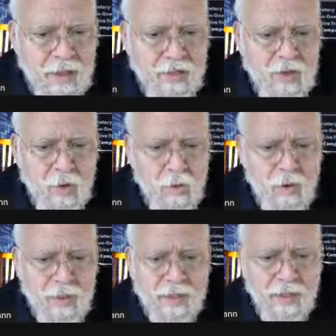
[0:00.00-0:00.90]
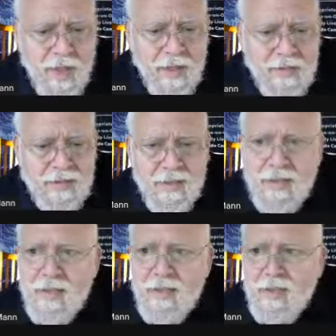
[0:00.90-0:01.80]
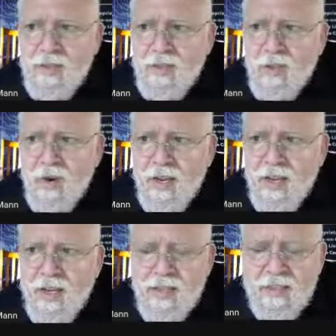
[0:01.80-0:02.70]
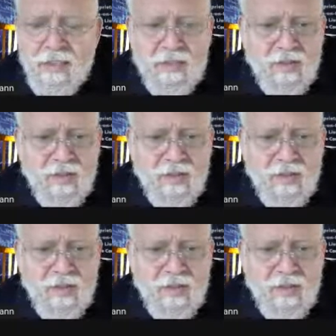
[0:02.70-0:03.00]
So with that, let's go ahead and